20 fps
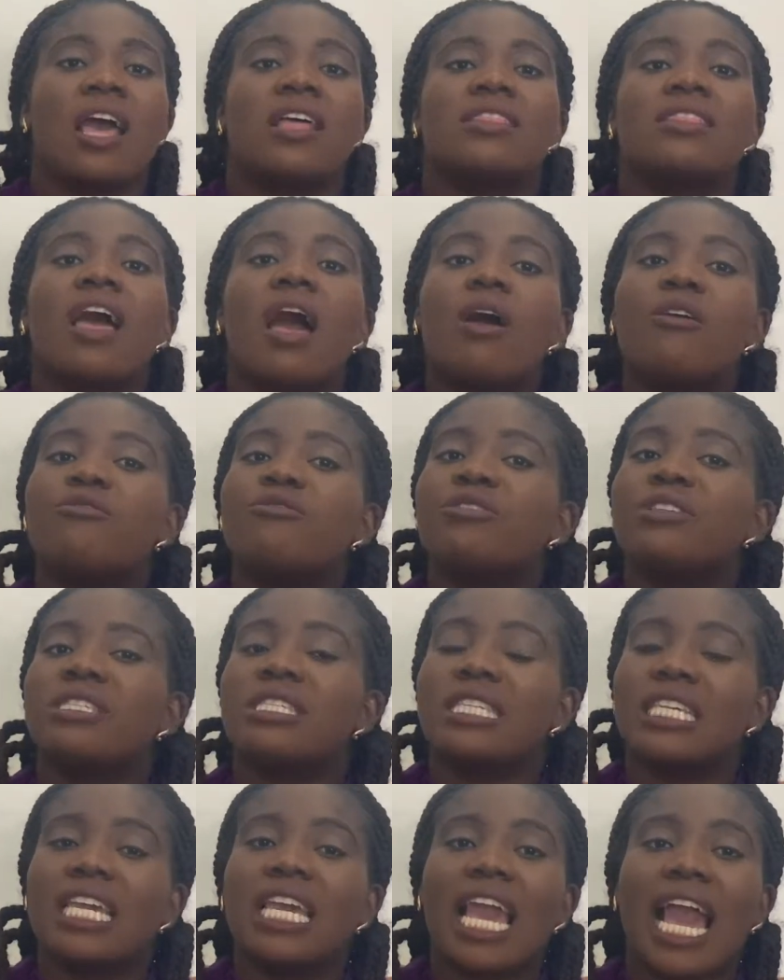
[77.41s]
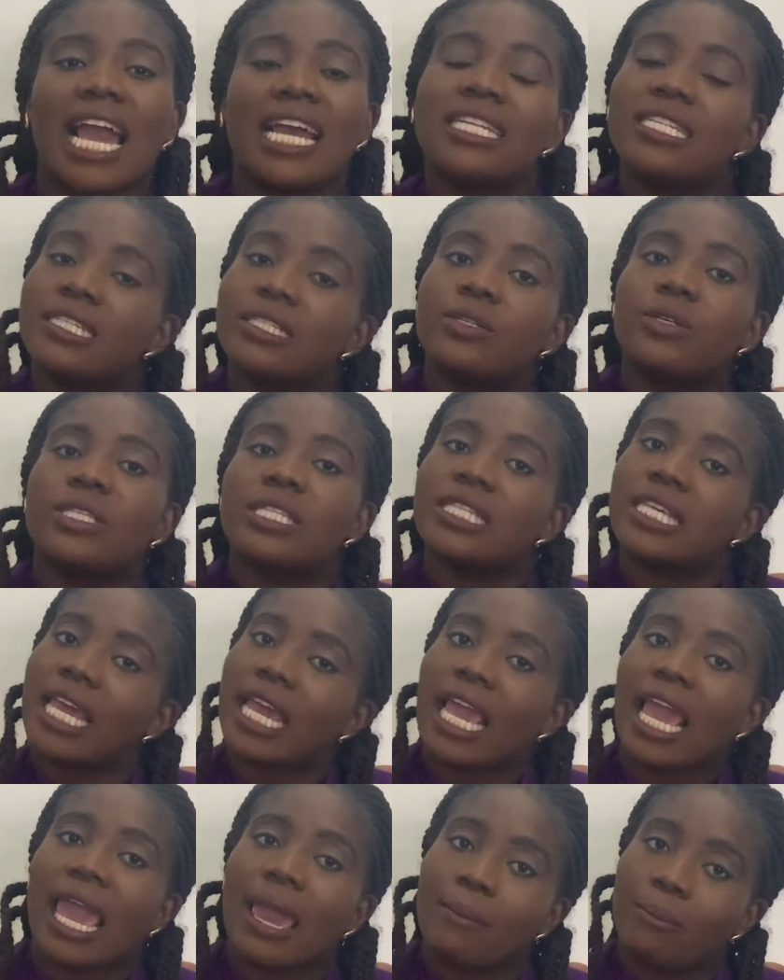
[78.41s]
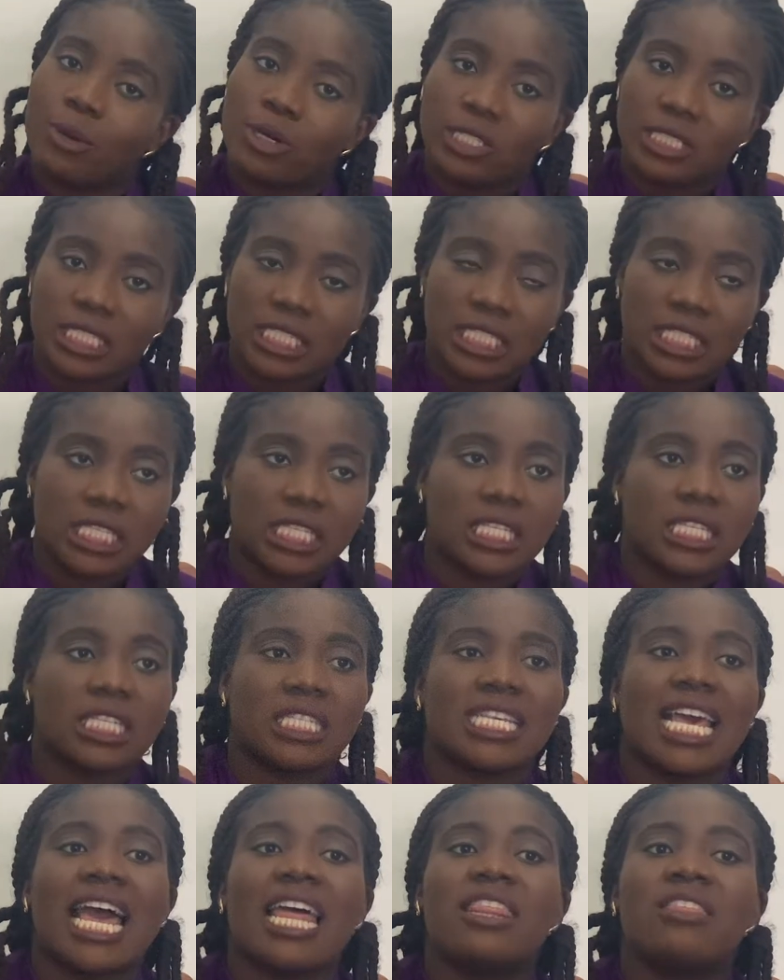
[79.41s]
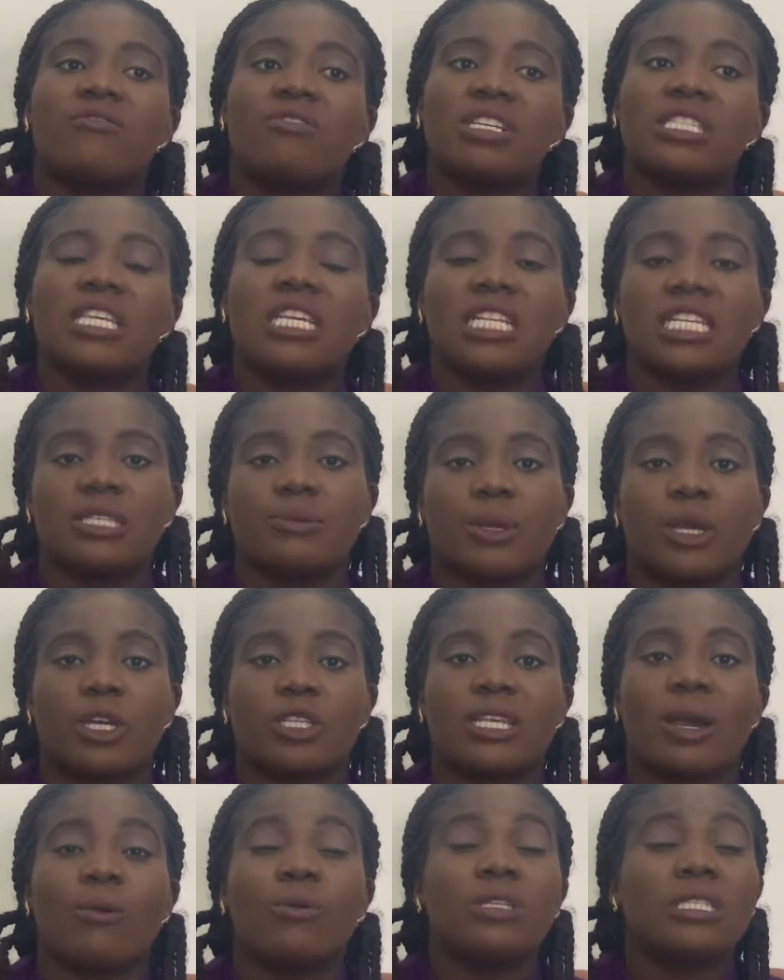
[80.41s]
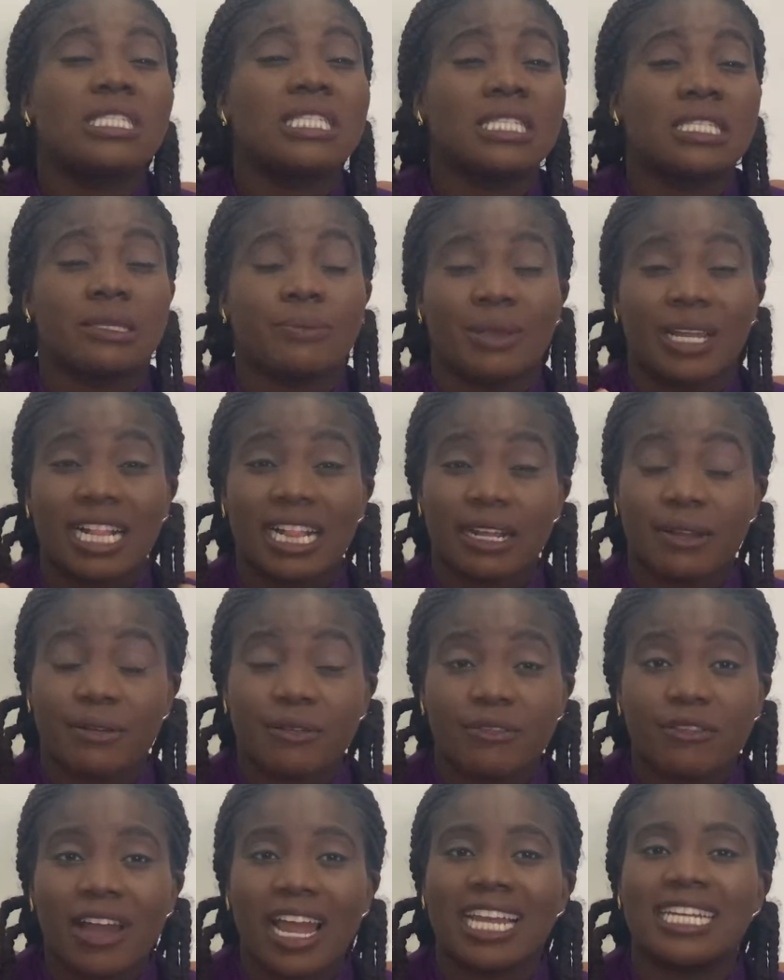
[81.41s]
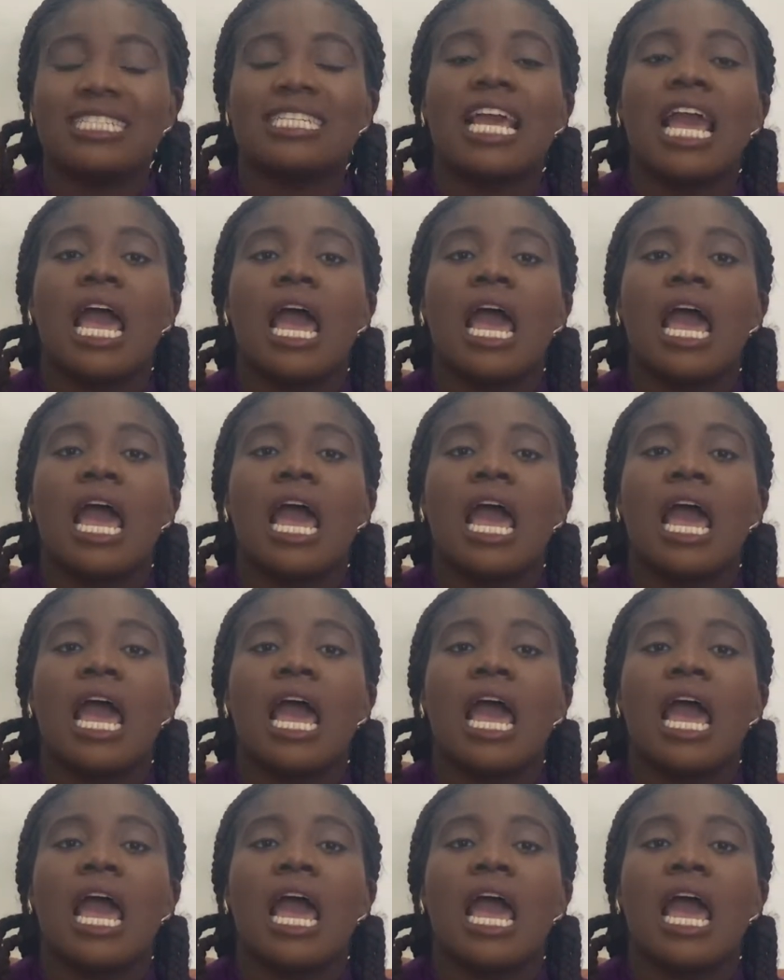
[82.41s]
Now, see, I did not say airborne diseases, and the reason is because I want it to be clarified.